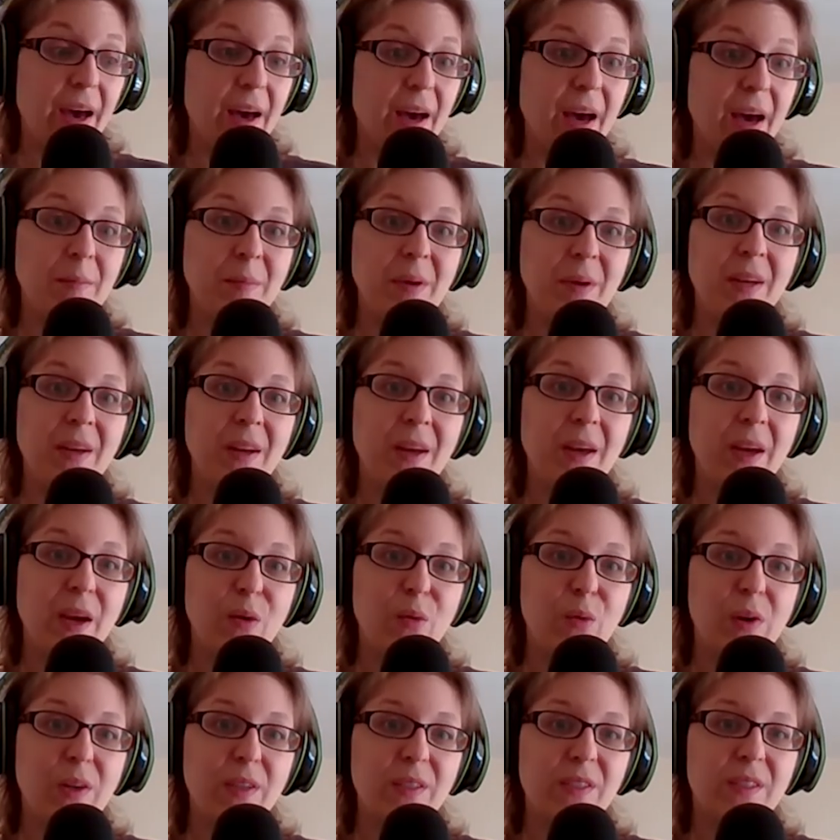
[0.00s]
I mean,
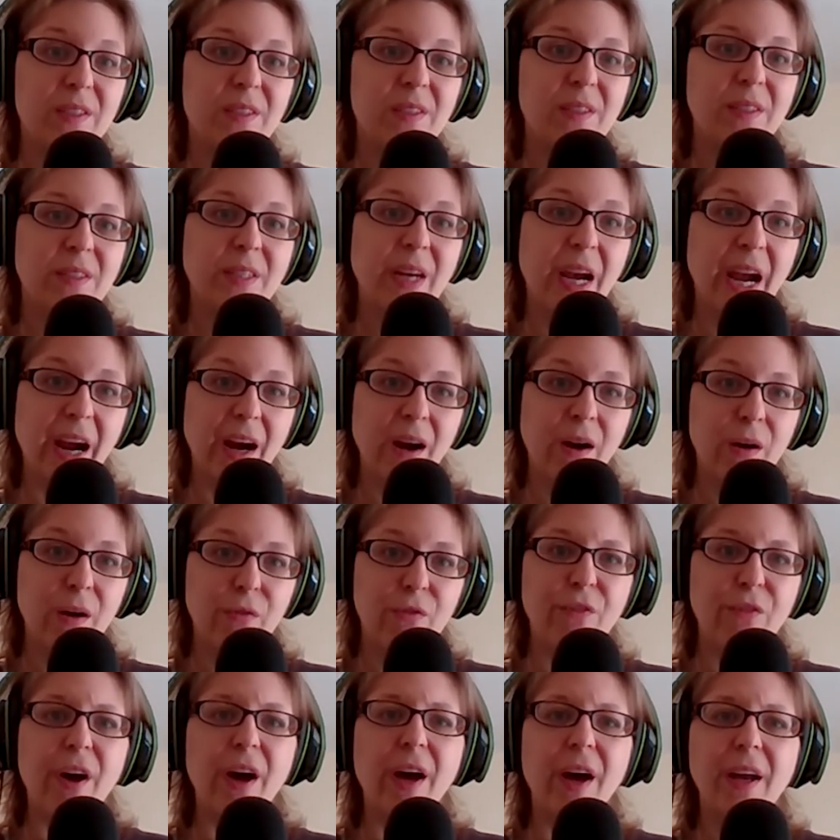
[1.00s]
it was
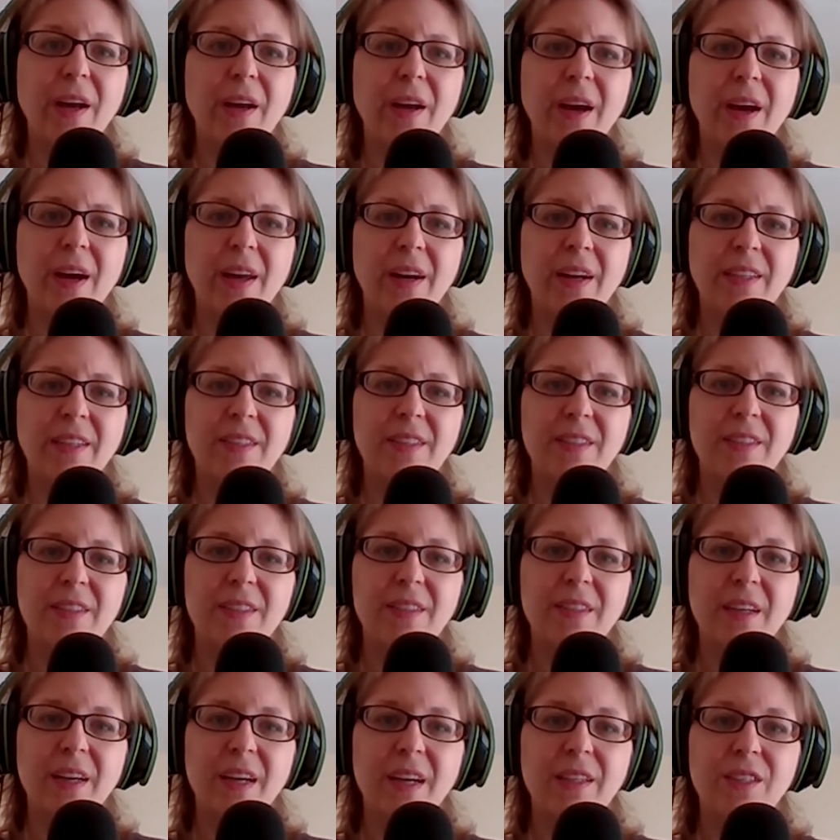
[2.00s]
terrifying, and
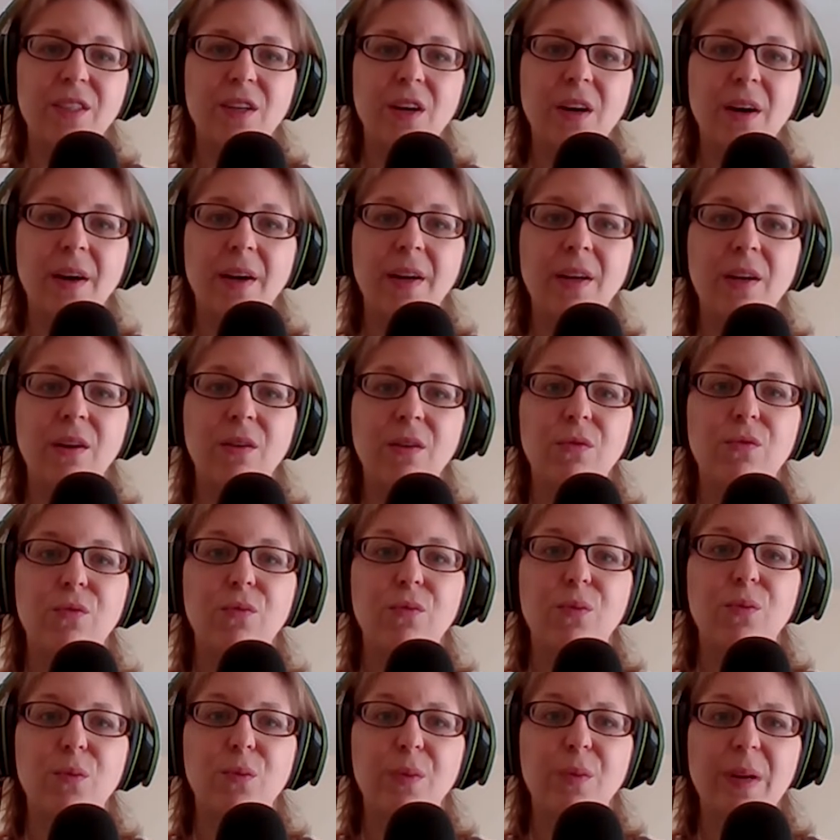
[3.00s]
it's kind
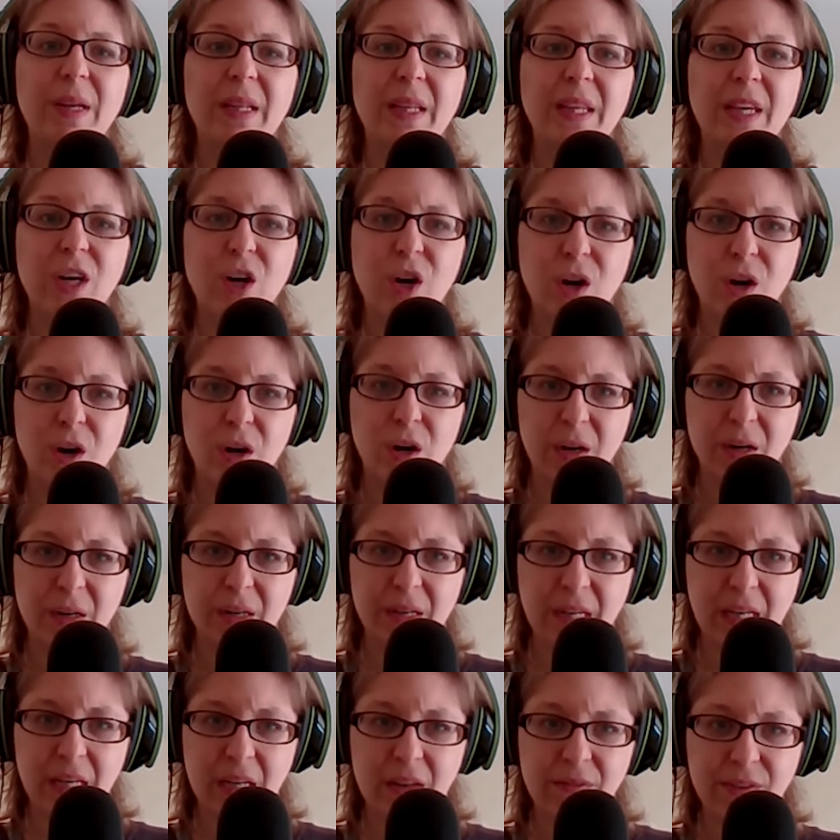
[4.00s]
of really
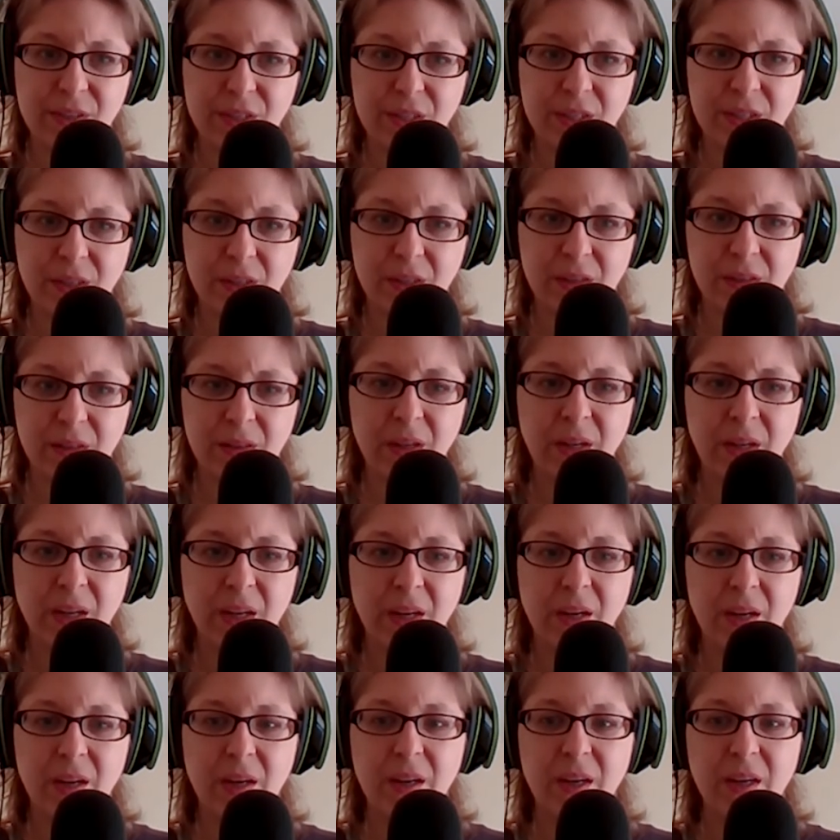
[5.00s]
hard even to
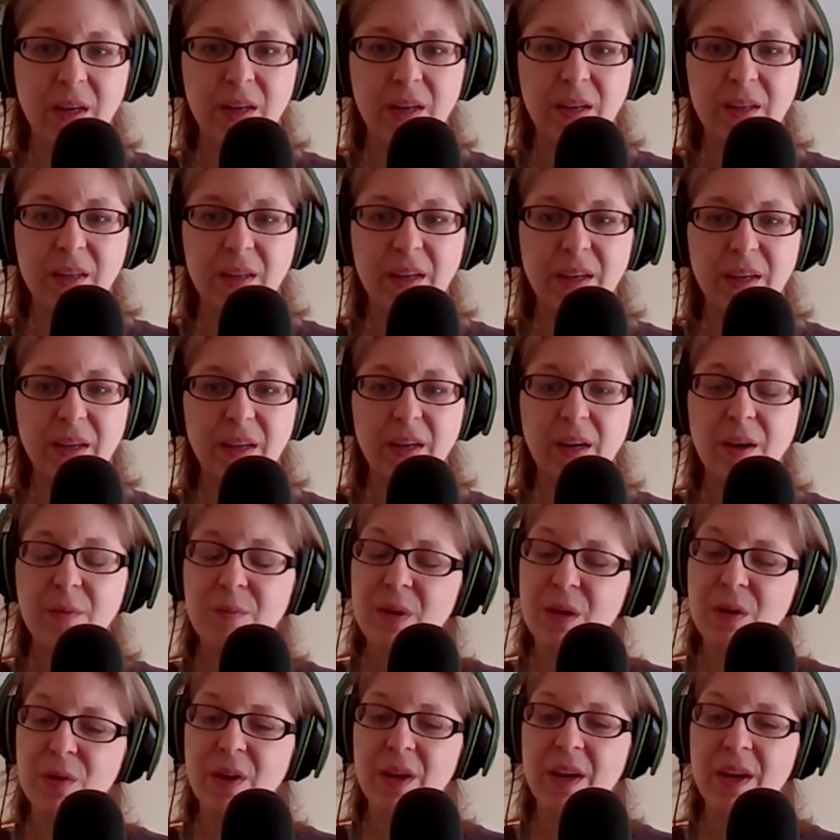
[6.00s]

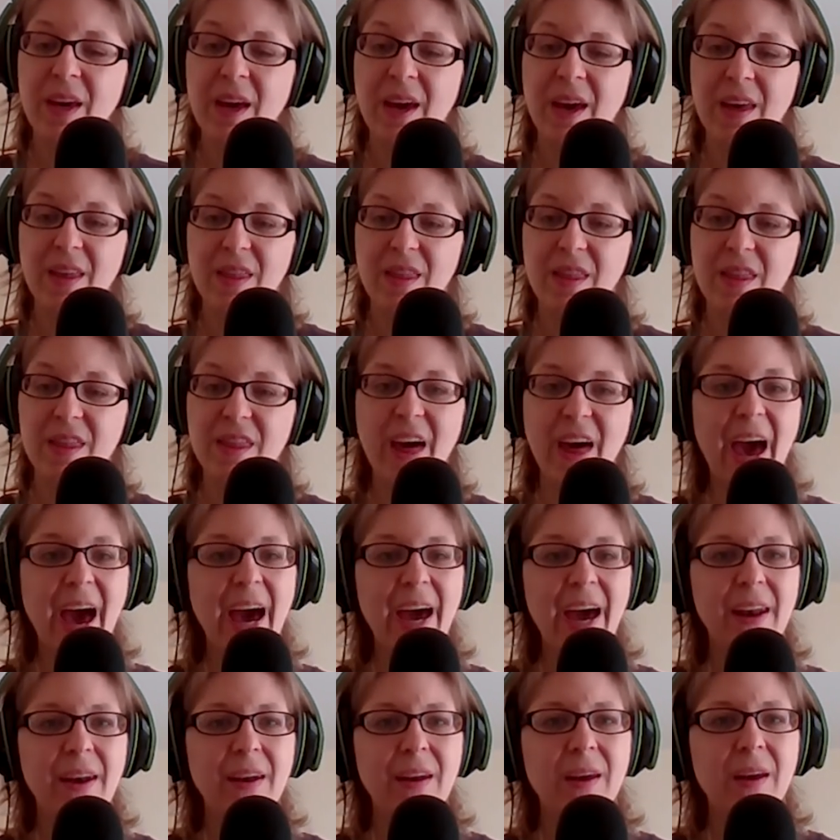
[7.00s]
communicate
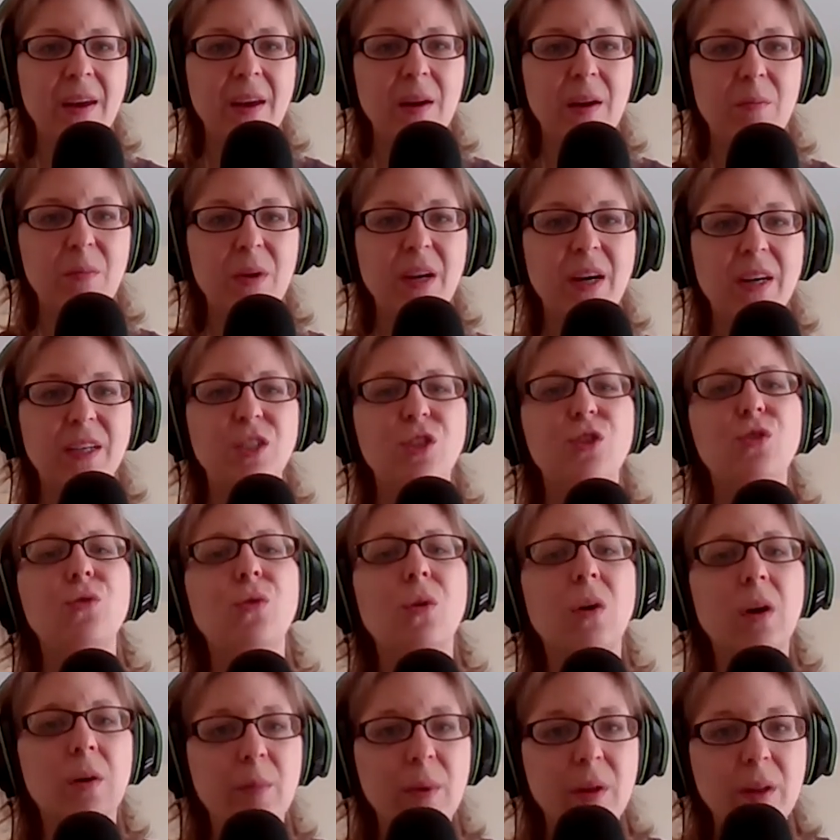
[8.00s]
that, because
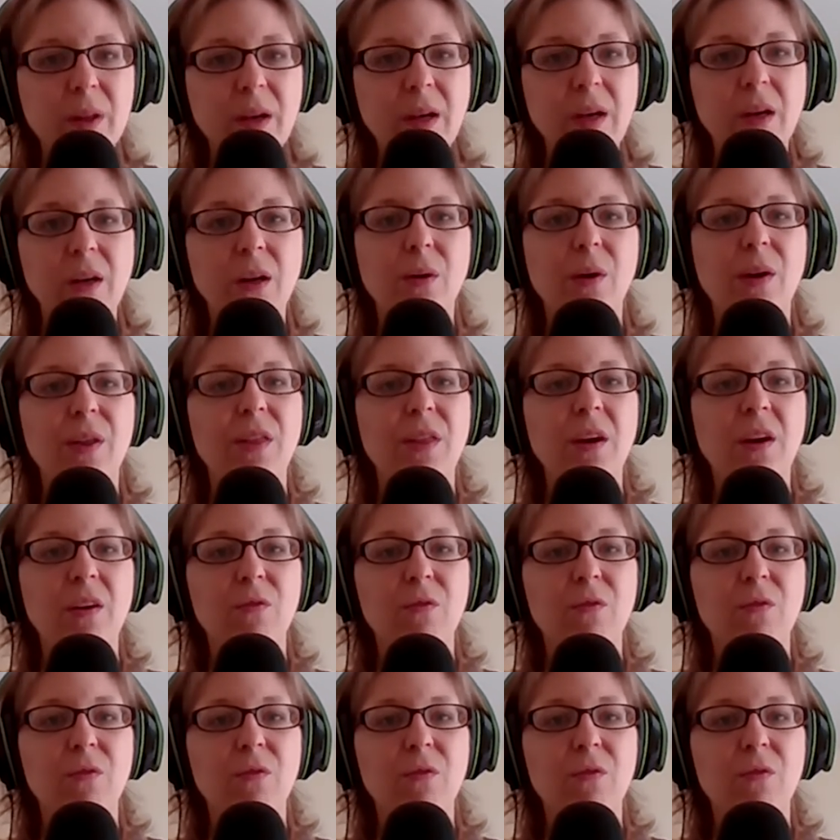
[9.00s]
normally, I think of